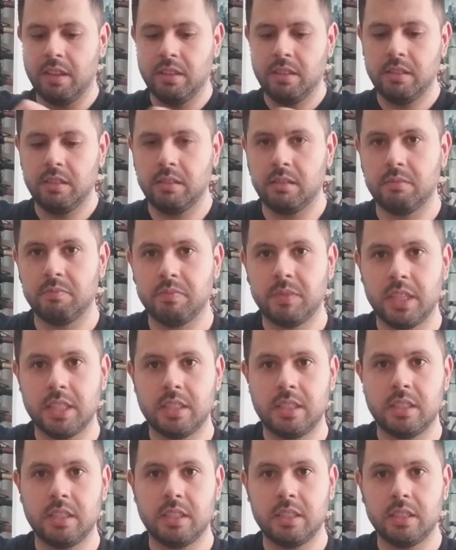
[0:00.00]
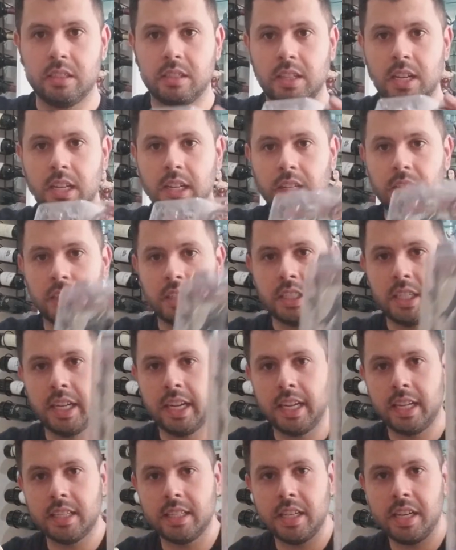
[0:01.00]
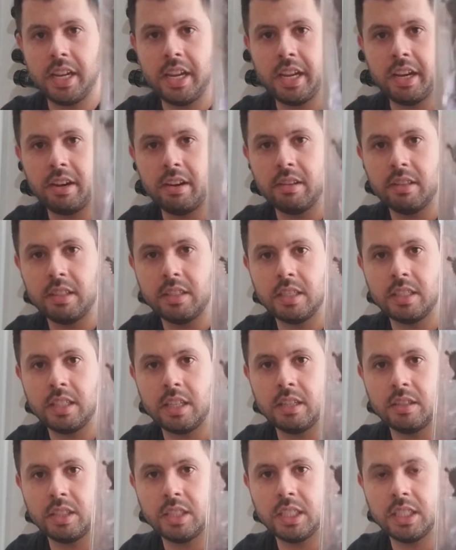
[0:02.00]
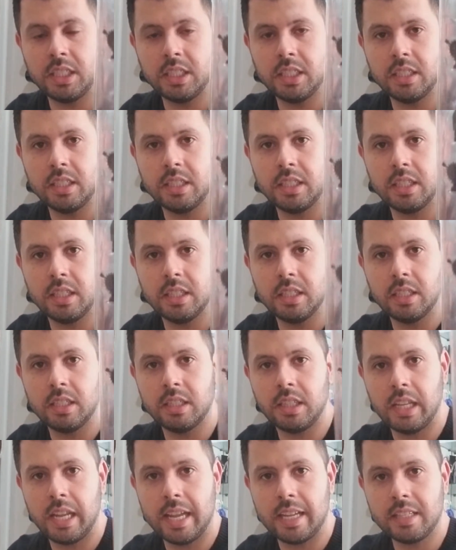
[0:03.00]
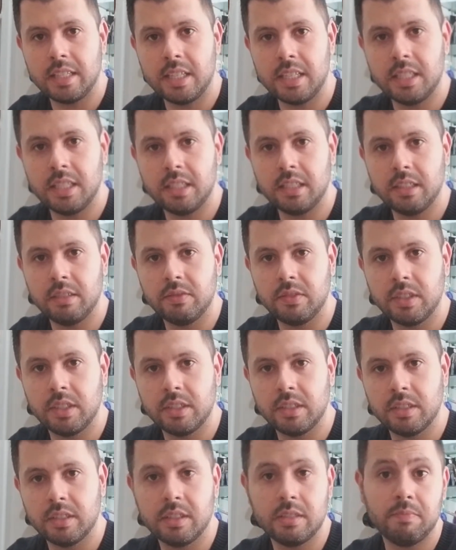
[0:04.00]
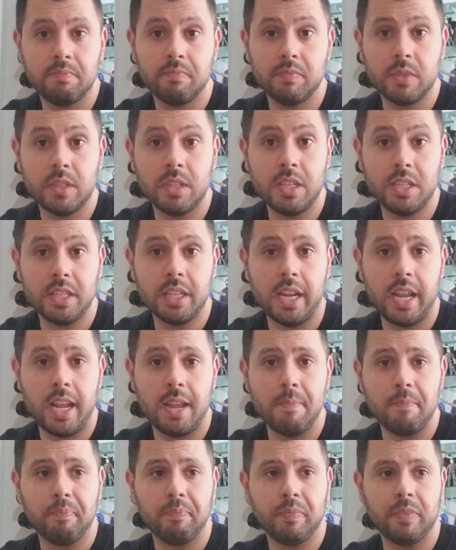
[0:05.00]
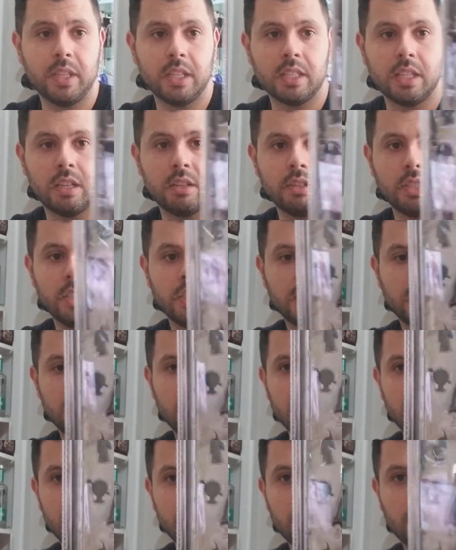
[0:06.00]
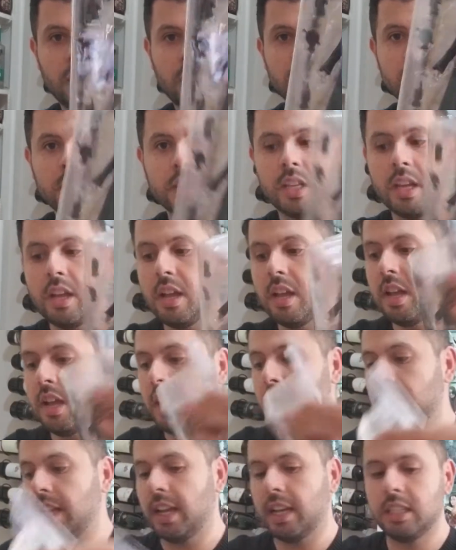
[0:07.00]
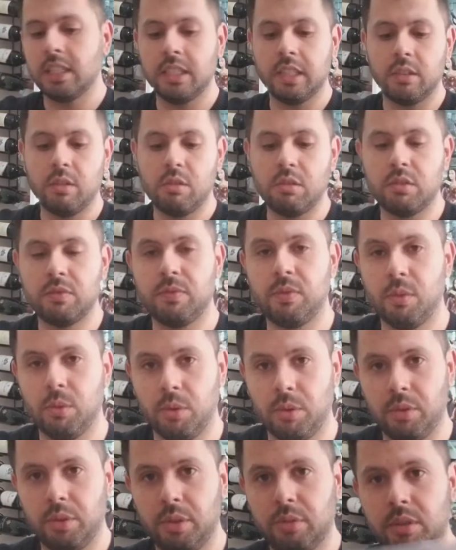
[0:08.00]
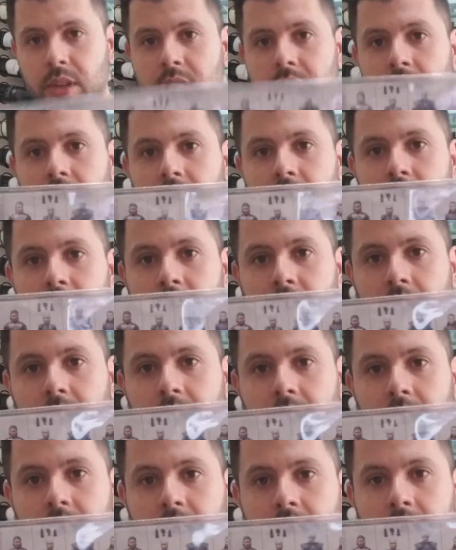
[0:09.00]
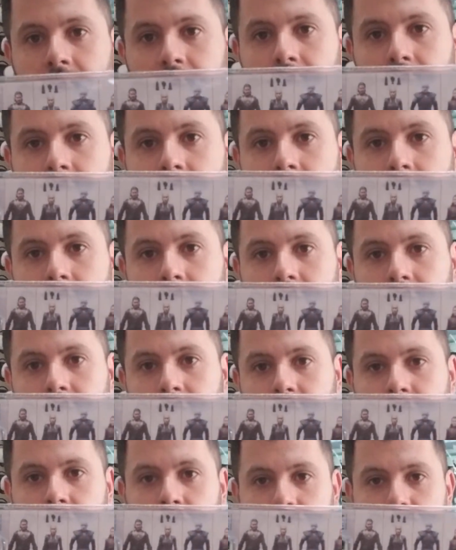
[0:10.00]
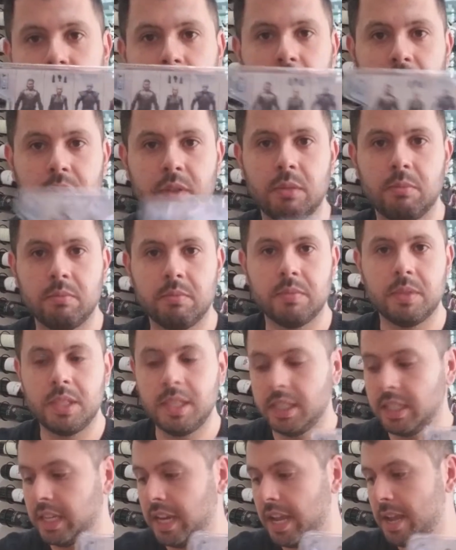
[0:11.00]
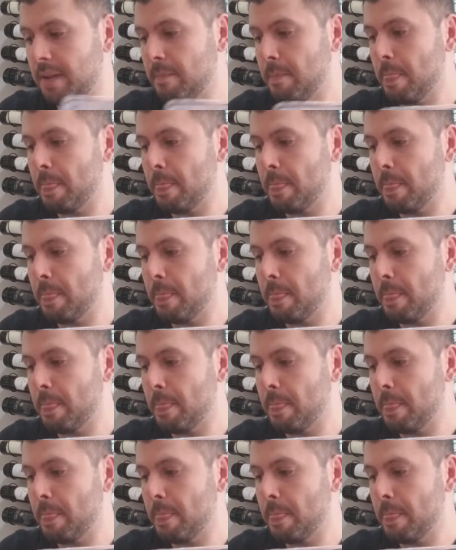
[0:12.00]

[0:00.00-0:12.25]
So that's the kind of look she has. And here, this is how she is in uh, the last season of uh, season eight. That's how she's uh, dressed and that actually goes for the rest of the characters. Um, they're all dressed from season eight.